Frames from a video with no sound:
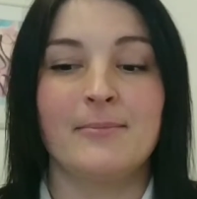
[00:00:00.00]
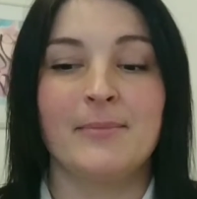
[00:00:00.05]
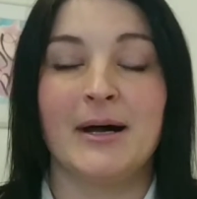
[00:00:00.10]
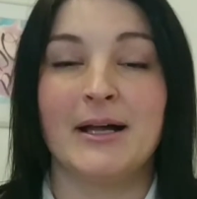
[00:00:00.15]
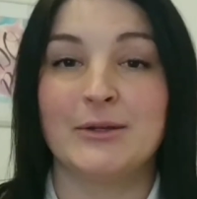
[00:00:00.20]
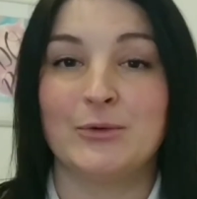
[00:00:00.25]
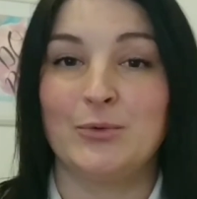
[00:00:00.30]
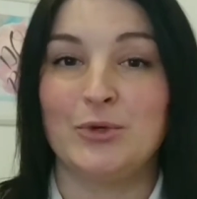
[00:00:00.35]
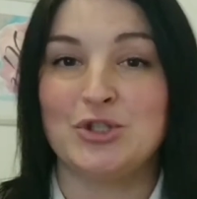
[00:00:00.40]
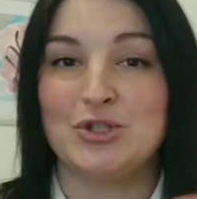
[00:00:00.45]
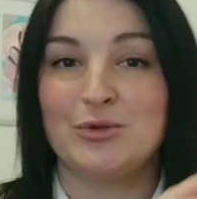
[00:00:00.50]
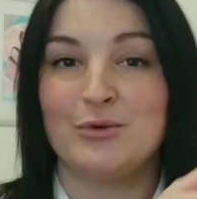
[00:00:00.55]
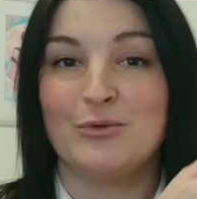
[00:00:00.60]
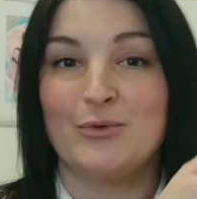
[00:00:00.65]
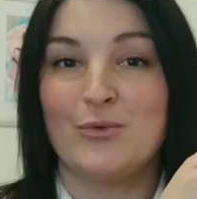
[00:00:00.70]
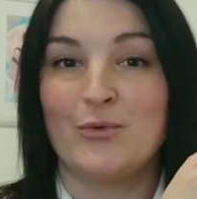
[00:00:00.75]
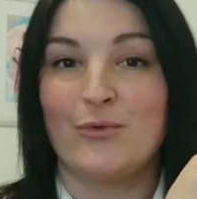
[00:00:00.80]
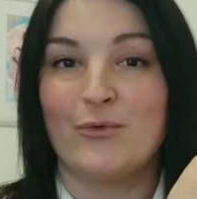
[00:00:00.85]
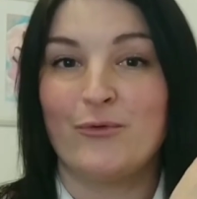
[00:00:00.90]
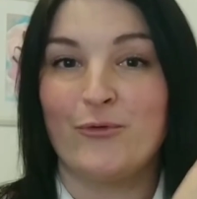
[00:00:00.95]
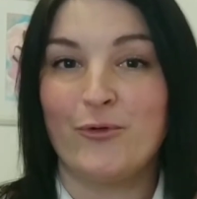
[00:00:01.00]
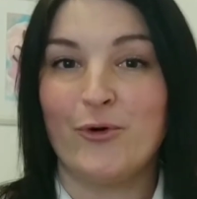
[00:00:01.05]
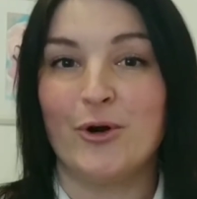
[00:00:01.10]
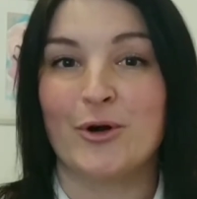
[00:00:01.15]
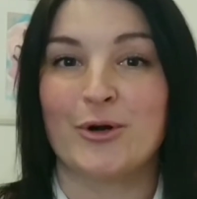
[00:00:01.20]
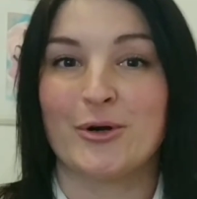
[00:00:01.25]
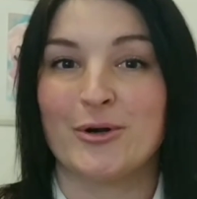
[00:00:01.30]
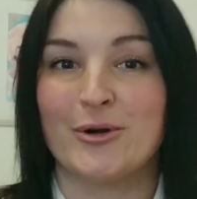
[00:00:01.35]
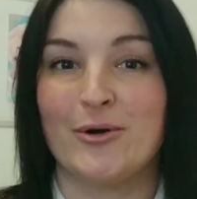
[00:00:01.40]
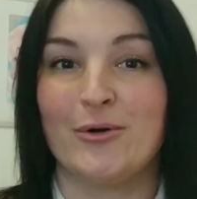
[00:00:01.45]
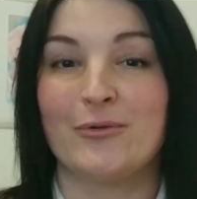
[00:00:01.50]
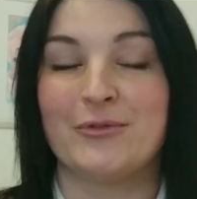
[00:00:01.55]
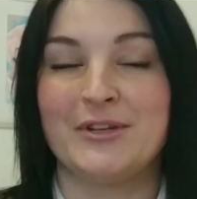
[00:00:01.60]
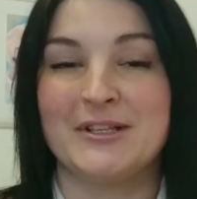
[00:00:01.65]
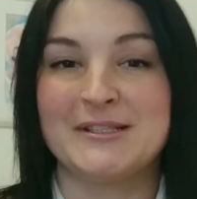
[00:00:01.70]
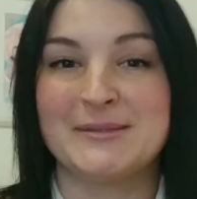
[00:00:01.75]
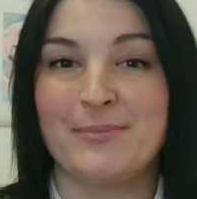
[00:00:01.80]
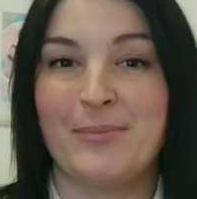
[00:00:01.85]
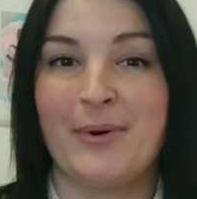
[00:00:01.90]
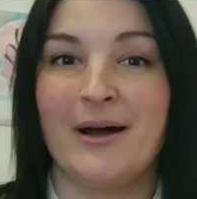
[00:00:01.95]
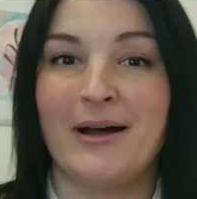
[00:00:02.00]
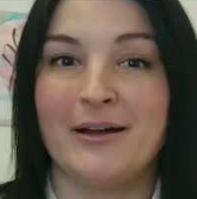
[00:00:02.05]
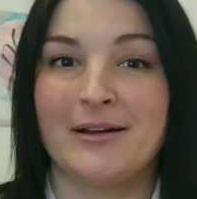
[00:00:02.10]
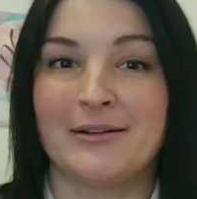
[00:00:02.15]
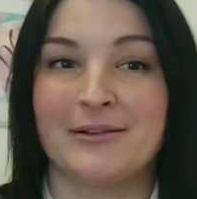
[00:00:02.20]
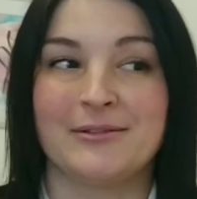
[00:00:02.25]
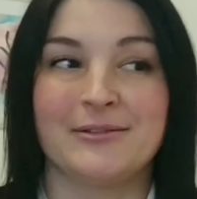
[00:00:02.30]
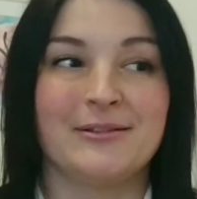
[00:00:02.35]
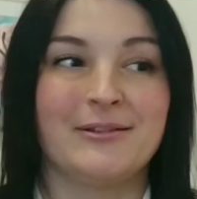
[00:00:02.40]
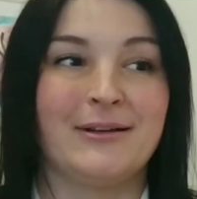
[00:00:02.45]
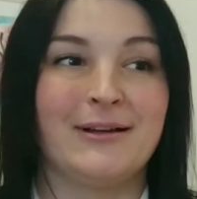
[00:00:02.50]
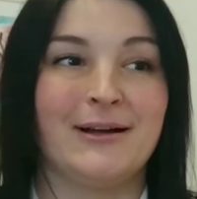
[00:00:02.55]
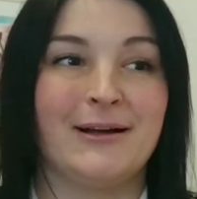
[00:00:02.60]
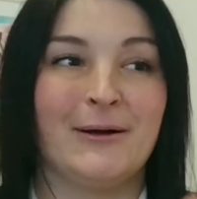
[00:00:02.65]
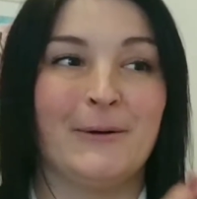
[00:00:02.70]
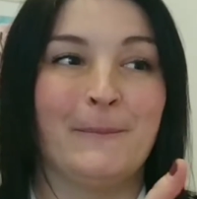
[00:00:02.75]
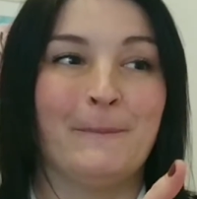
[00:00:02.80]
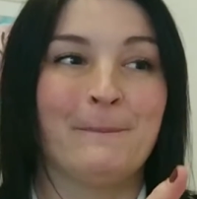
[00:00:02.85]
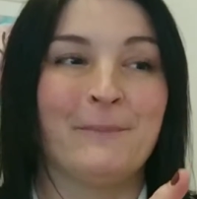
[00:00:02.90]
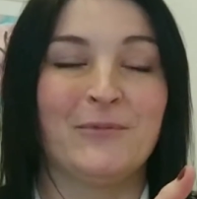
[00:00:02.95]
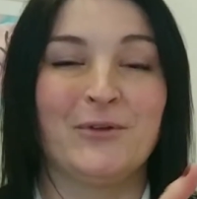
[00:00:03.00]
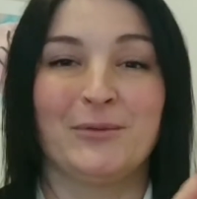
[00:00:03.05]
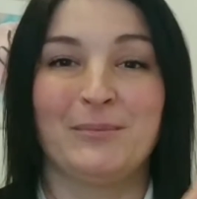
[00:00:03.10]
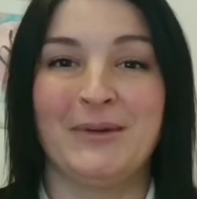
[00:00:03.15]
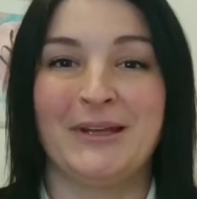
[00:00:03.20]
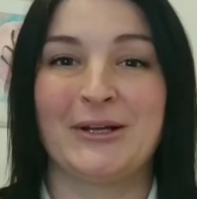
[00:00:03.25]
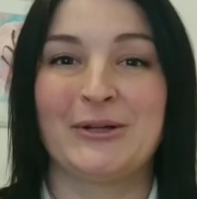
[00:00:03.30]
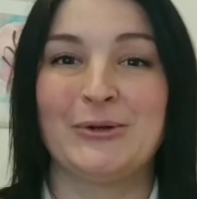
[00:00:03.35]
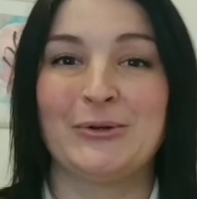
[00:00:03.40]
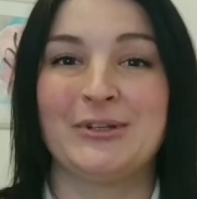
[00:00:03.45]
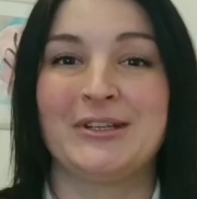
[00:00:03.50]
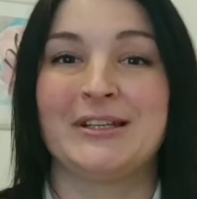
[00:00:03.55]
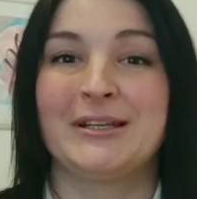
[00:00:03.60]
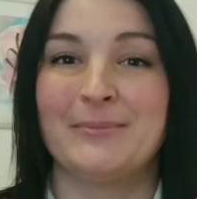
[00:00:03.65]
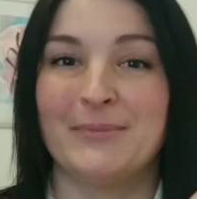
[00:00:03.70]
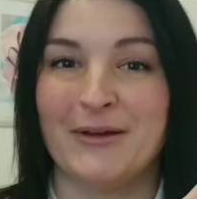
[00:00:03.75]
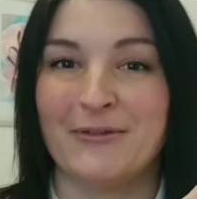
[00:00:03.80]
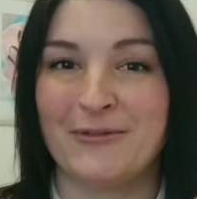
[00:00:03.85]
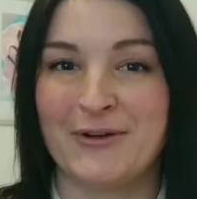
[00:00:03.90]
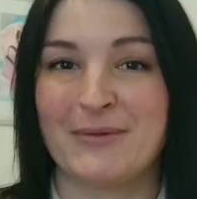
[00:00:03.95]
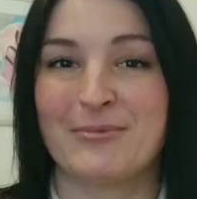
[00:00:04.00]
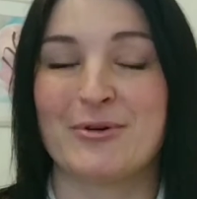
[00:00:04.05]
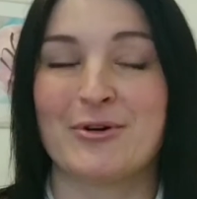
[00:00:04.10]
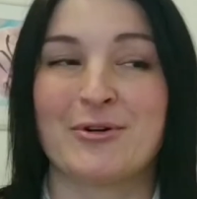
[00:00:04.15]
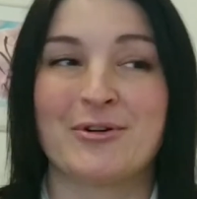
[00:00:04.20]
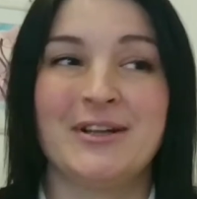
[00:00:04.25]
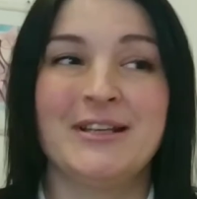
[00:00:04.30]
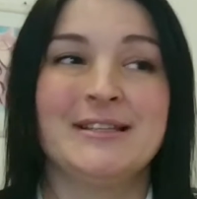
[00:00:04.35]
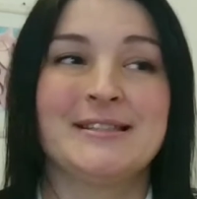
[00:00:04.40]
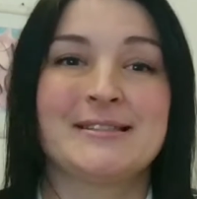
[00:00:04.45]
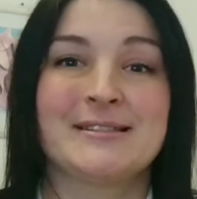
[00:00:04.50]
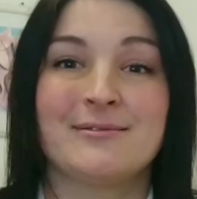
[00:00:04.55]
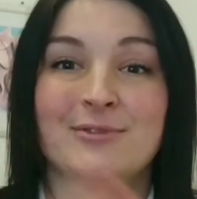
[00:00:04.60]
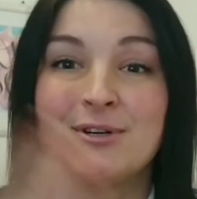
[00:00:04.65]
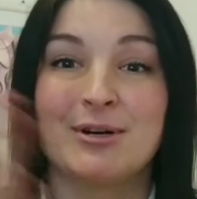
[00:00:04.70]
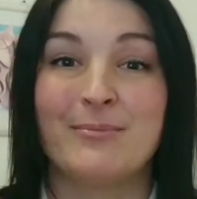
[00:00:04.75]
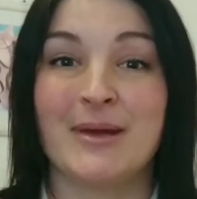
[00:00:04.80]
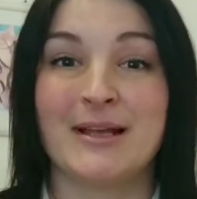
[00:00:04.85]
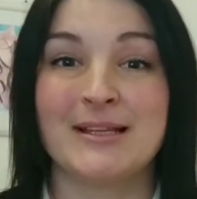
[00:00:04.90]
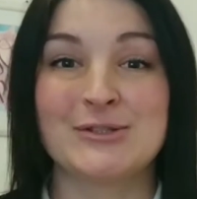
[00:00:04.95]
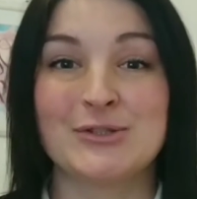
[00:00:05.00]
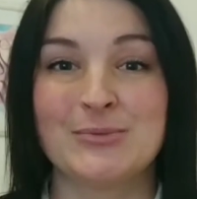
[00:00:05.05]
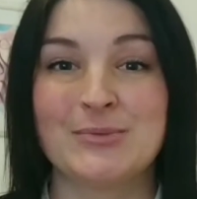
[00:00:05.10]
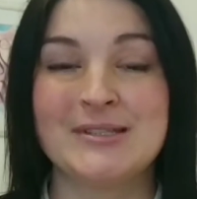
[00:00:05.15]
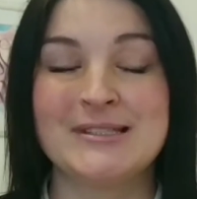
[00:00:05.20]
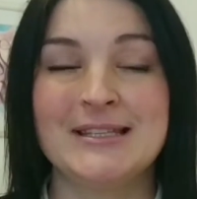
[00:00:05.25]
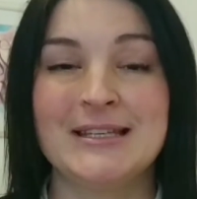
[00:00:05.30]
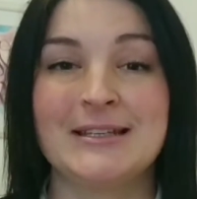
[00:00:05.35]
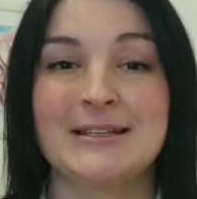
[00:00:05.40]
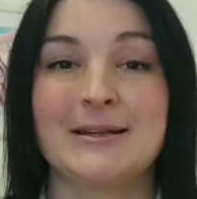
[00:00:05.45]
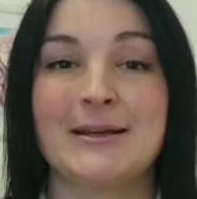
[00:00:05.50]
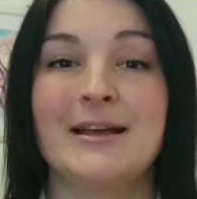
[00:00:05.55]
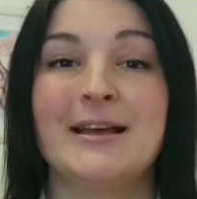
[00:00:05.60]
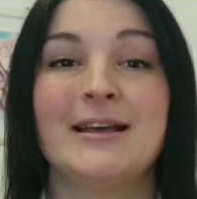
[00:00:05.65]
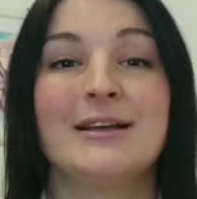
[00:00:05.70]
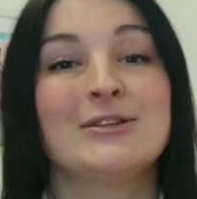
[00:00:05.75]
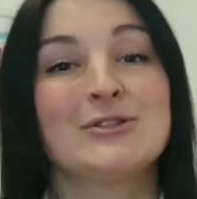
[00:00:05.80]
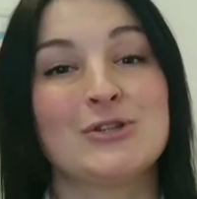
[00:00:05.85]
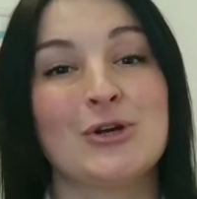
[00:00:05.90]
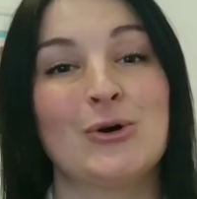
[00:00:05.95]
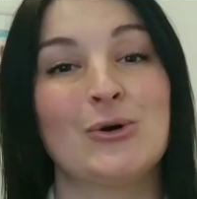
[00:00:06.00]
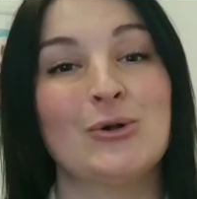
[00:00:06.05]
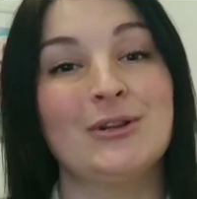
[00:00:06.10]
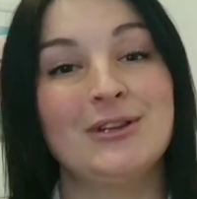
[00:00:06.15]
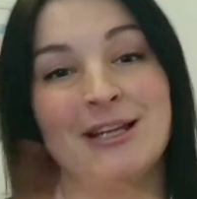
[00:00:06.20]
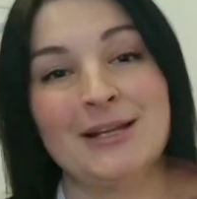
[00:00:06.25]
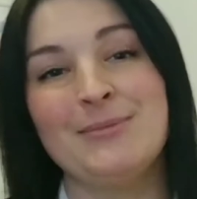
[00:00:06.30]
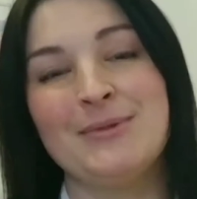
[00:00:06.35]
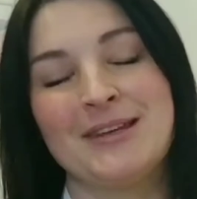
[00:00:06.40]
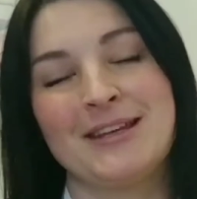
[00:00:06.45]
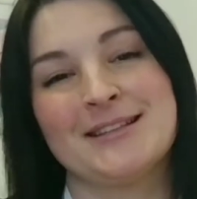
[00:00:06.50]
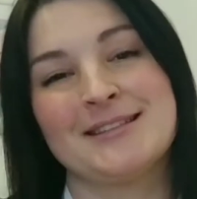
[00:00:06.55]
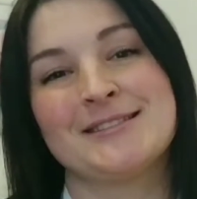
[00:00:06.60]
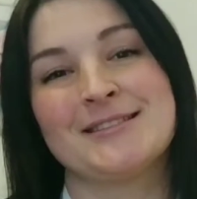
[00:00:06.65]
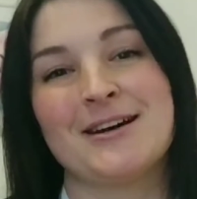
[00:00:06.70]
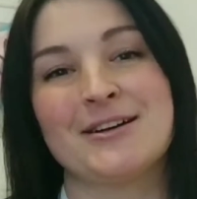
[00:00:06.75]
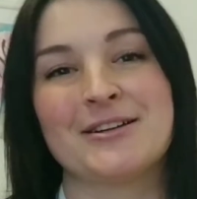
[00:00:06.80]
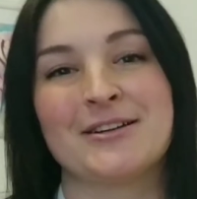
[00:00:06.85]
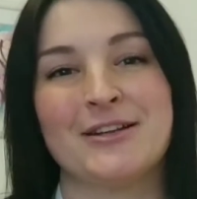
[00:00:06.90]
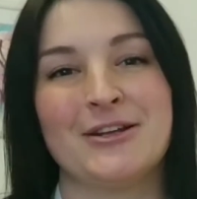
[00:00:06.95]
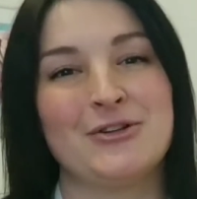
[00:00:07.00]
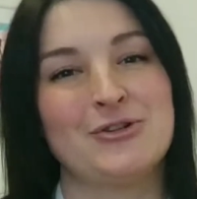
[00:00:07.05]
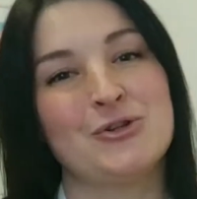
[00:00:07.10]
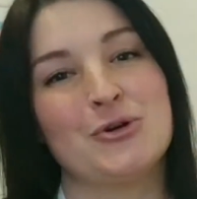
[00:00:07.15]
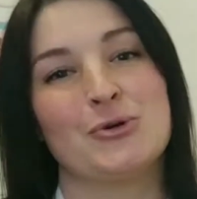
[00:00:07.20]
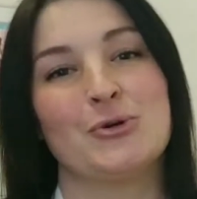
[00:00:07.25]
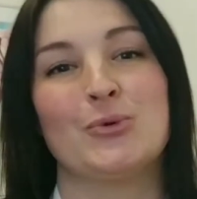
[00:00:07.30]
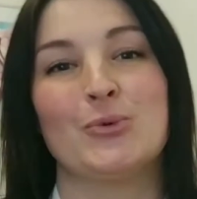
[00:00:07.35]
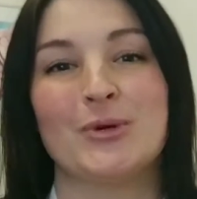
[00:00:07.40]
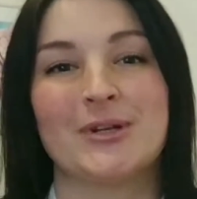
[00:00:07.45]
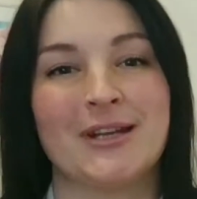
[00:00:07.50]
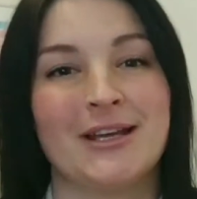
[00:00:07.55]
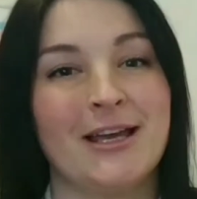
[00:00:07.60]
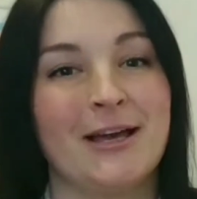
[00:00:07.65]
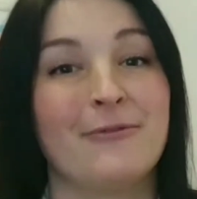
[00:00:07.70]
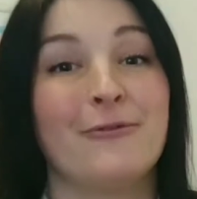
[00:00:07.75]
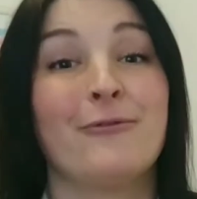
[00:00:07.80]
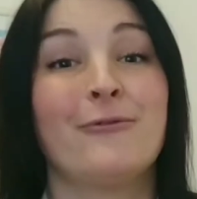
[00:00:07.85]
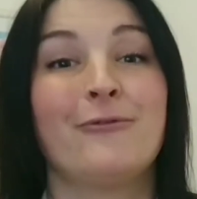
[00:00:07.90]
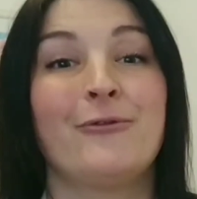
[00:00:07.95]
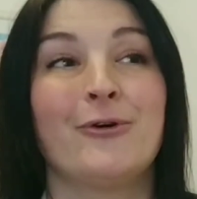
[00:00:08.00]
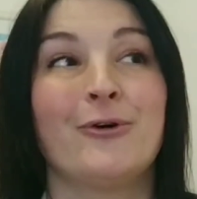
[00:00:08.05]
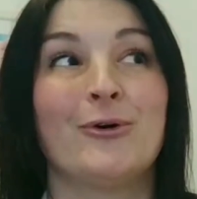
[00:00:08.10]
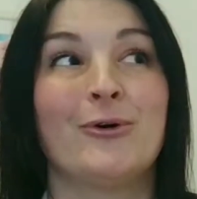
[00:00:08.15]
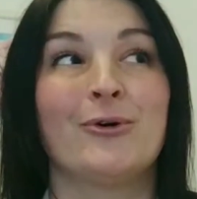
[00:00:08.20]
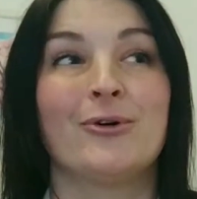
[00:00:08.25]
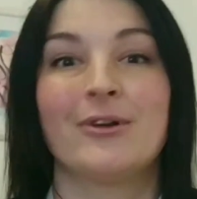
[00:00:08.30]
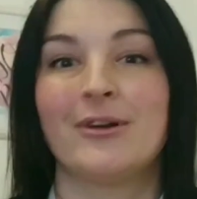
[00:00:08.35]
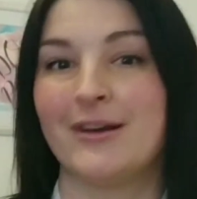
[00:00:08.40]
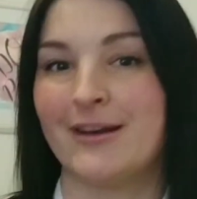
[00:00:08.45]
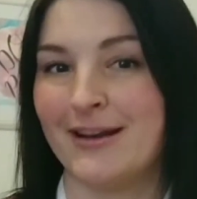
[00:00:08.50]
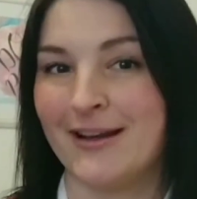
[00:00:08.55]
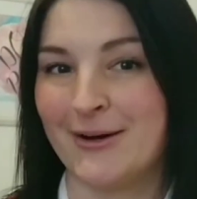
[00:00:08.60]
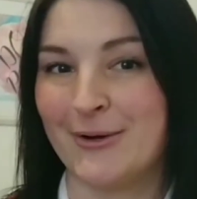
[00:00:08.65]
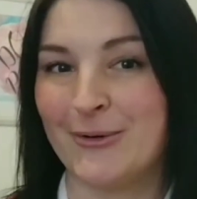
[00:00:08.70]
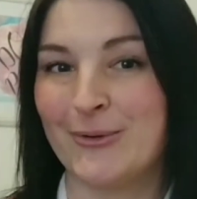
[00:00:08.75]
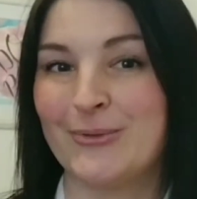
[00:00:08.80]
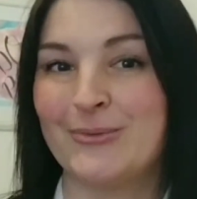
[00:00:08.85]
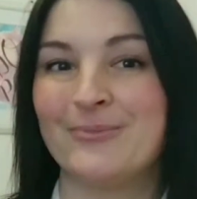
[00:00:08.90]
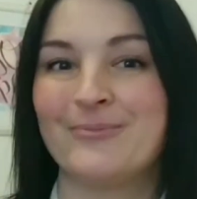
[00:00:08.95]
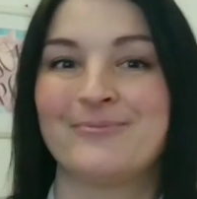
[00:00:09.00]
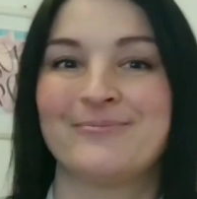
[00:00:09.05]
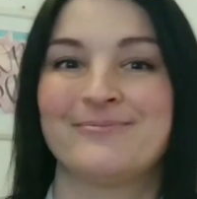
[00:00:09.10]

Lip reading: but which 4 of this pile will be included in my February reads remains to be seen. So let me get started and show you what I have for now.